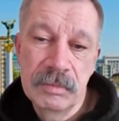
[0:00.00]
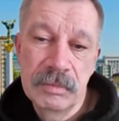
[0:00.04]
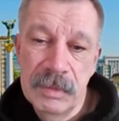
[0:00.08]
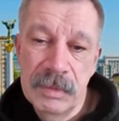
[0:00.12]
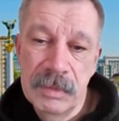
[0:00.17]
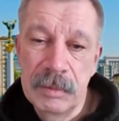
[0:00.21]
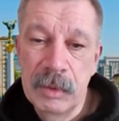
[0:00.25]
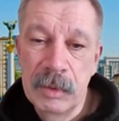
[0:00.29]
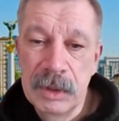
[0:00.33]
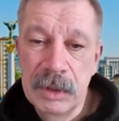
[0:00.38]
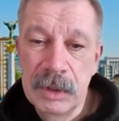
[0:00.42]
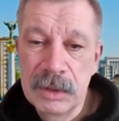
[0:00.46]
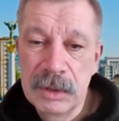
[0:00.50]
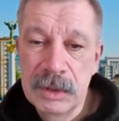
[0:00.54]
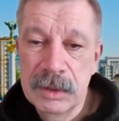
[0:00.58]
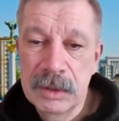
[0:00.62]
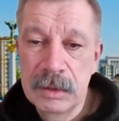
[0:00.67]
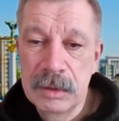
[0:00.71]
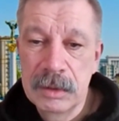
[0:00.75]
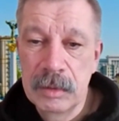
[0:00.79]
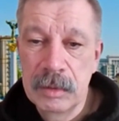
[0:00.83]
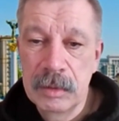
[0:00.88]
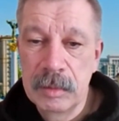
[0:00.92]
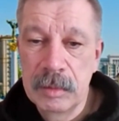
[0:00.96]

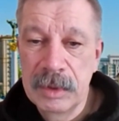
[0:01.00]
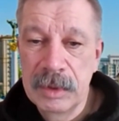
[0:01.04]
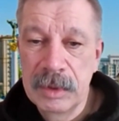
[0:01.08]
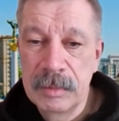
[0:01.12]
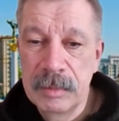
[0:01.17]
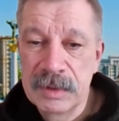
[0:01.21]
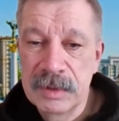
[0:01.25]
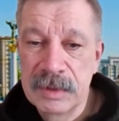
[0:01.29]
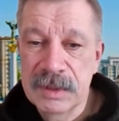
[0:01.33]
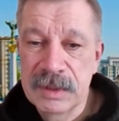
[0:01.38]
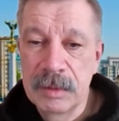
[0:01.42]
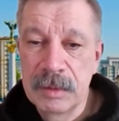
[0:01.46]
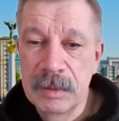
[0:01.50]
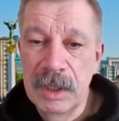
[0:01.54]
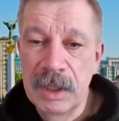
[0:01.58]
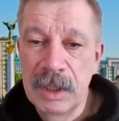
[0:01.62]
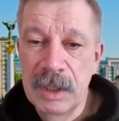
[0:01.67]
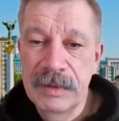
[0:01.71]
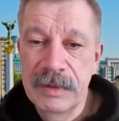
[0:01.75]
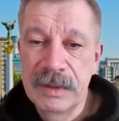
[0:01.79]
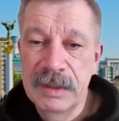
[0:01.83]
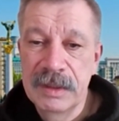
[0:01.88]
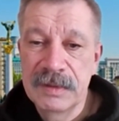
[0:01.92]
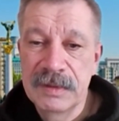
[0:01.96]
ammunition or maybe some
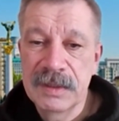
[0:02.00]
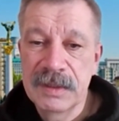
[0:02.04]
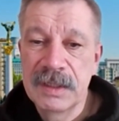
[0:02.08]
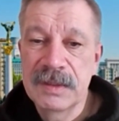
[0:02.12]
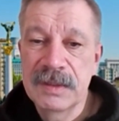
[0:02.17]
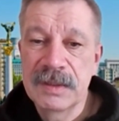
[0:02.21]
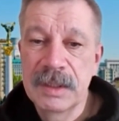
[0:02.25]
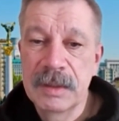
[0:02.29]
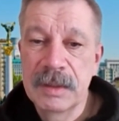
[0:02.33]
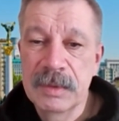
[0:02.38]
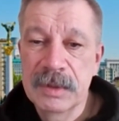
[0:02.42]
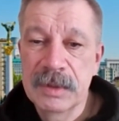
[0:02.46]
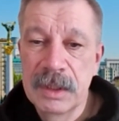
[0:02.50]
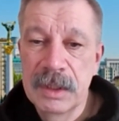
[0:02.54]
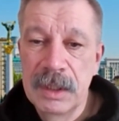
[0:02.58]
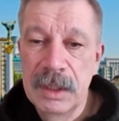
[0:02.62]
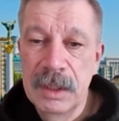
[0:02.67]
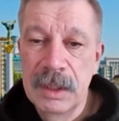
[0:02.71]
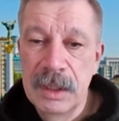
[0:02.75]
other systems.